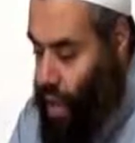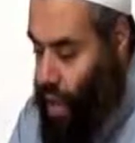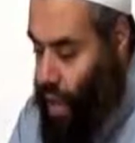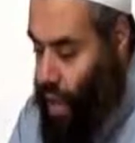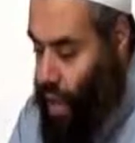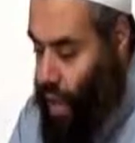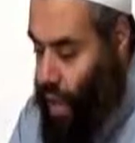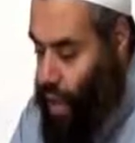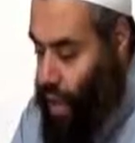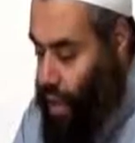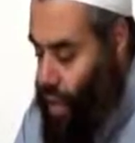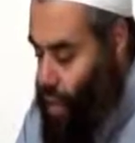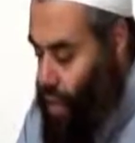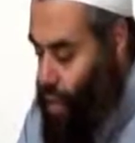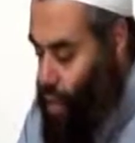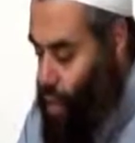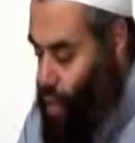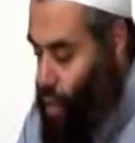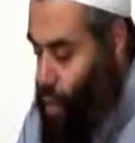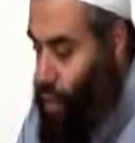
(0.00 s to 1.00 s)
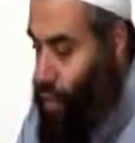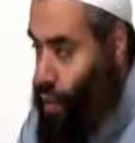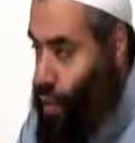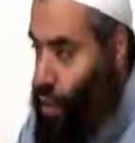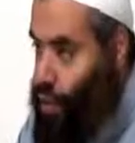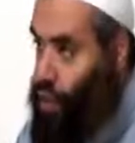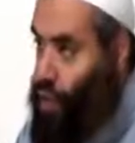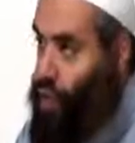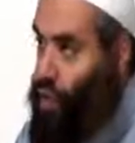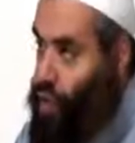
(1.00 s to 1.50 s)
And this is, of
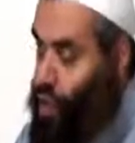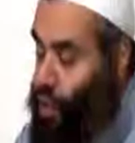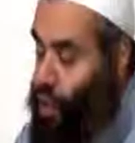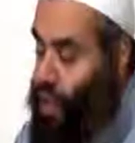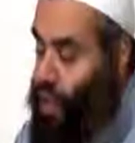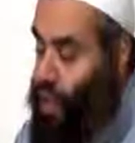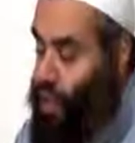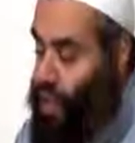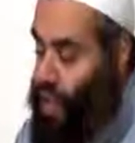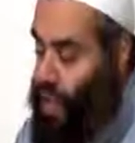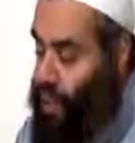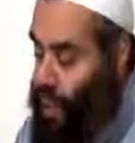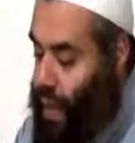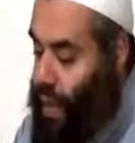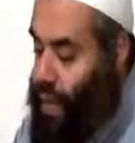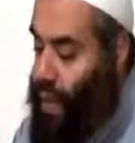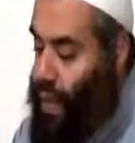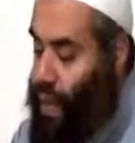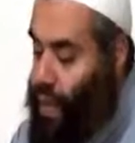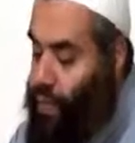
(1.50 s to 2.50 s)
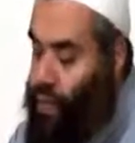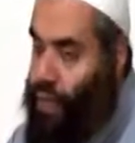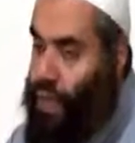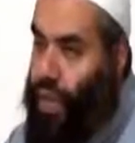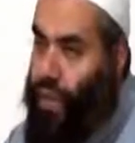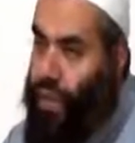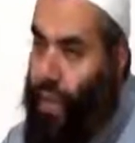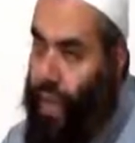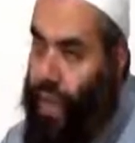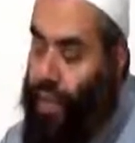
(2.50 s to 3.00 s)
course, it shows the respect that a
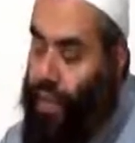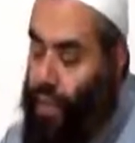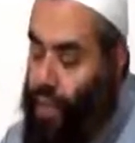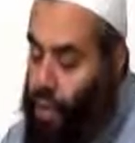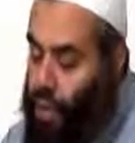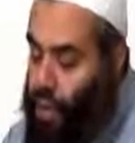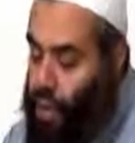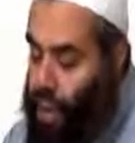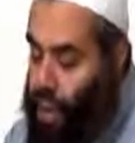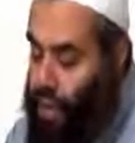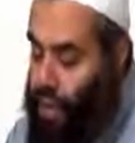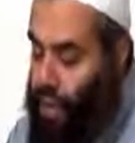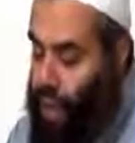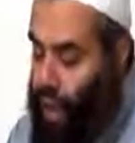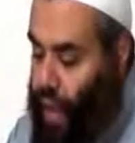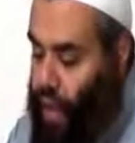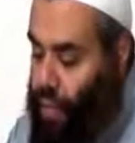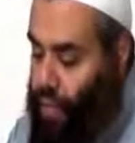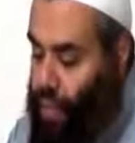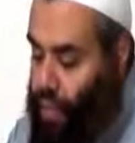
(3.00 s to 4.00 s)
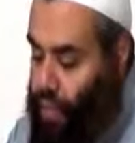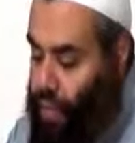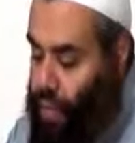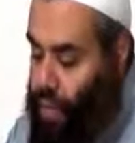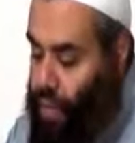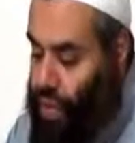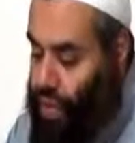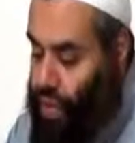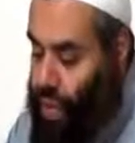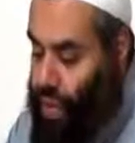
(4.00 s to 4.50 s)
Muslim has to the names and
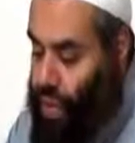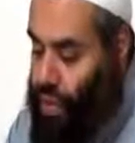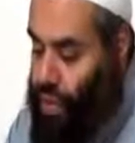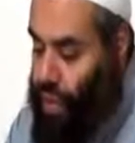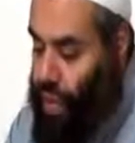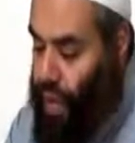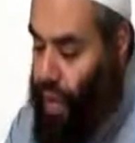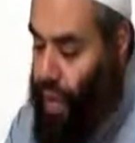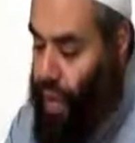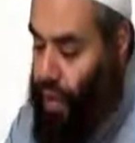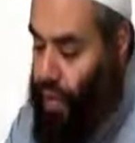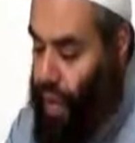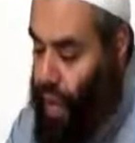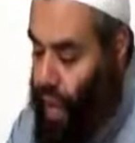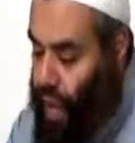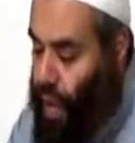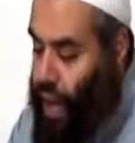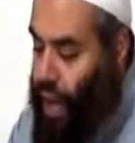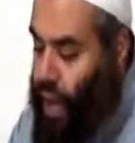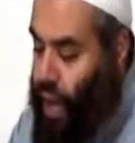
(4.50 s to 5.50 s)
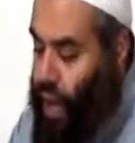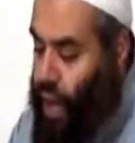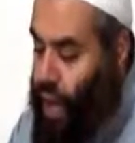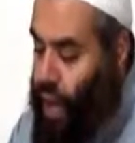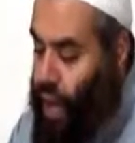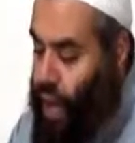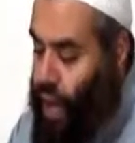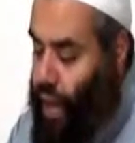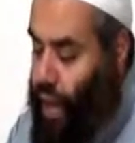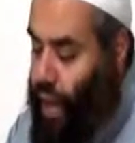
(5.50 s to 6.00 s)
attributes of Allah subhanahu wa ta'ala.
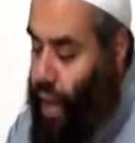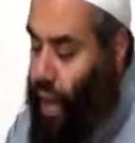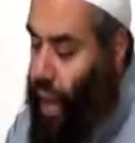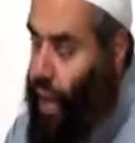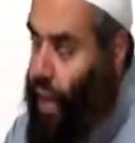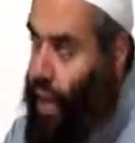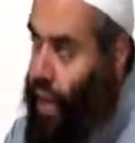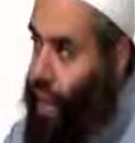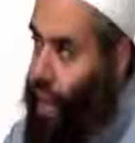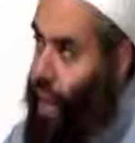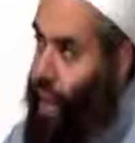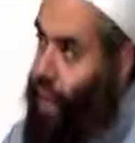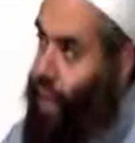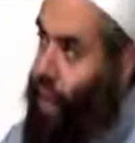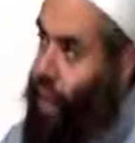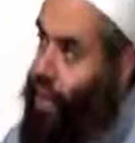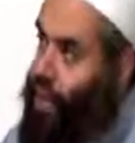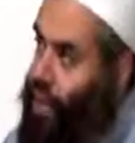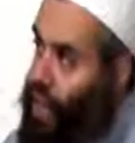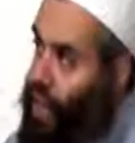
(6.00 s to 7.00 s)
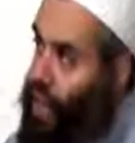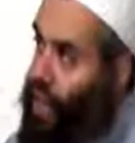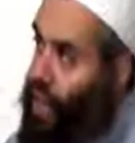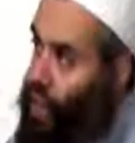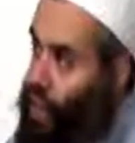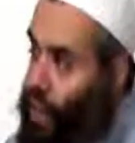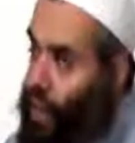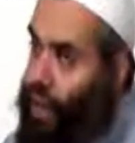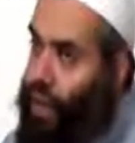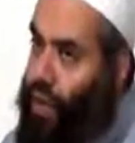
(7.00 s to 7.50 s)
And Jannah,
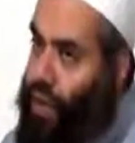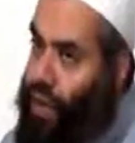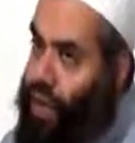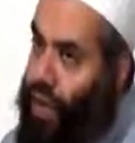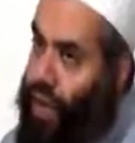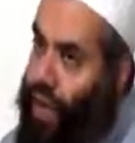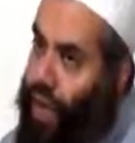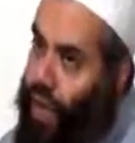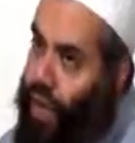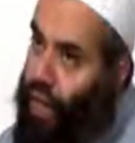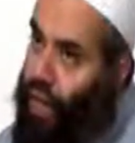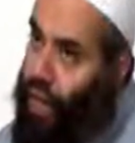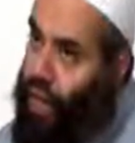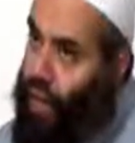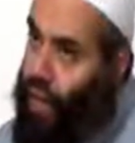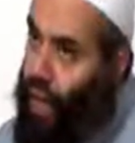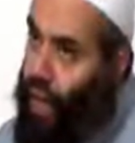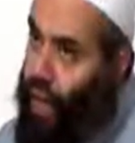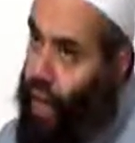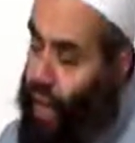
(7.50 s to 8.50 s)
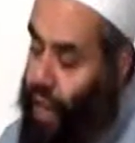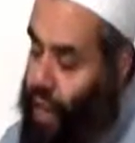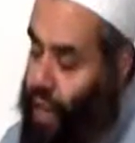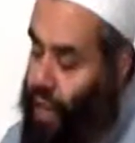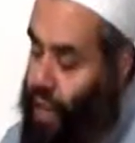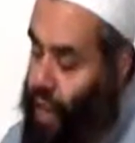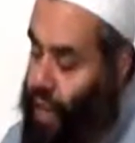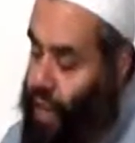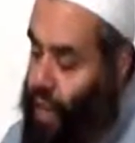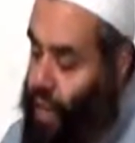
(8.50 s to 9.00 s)
to enter Jannah, it's
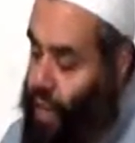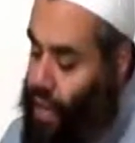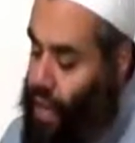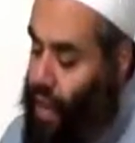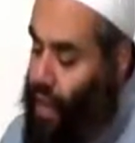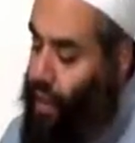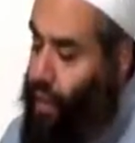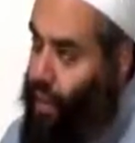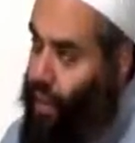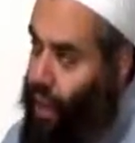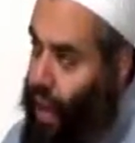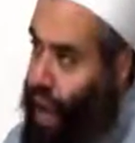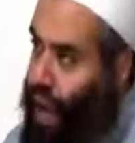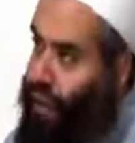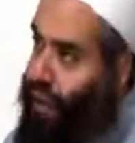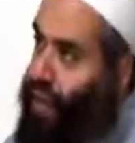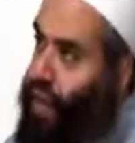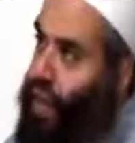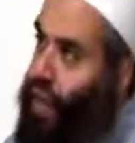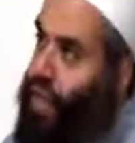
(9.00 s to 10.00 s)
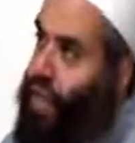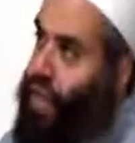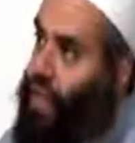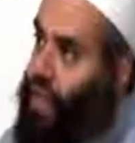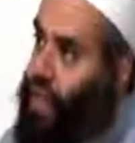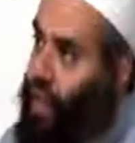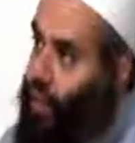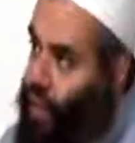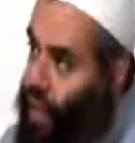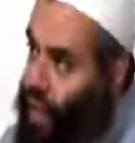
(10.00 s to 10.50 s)
as a result of having
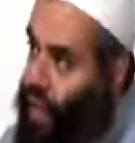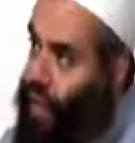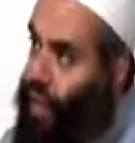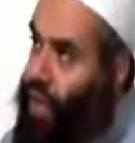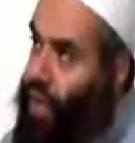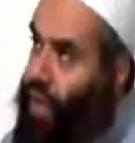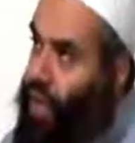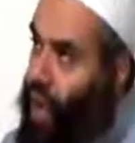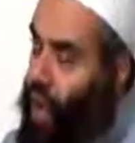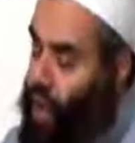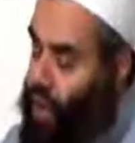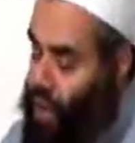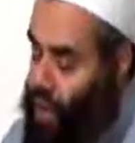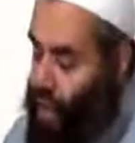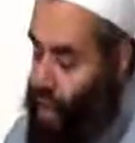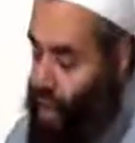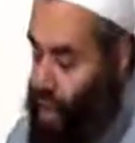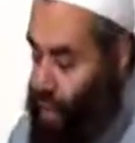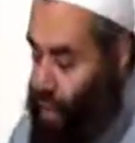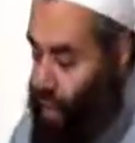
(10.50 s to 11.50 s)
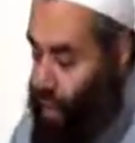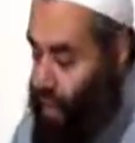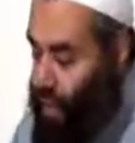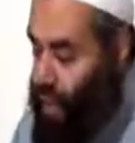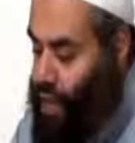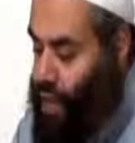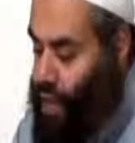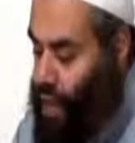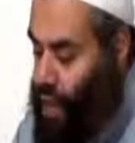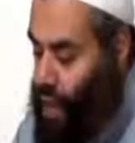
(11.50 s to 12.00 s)
this tawheed in the hearts and the
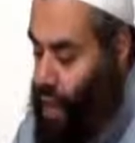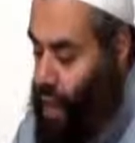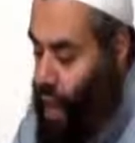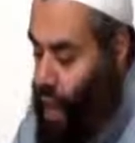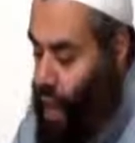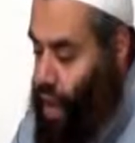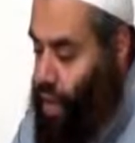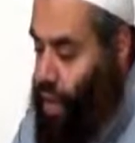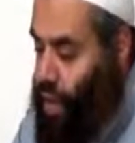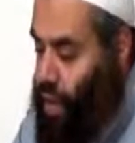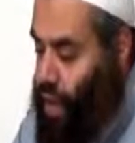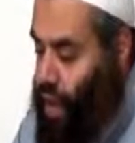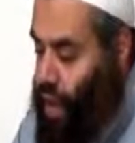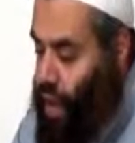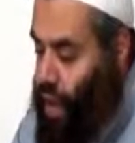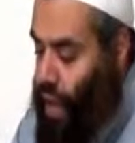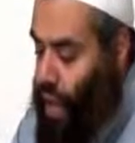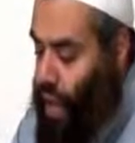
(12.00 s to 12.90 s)
perfection in the heart.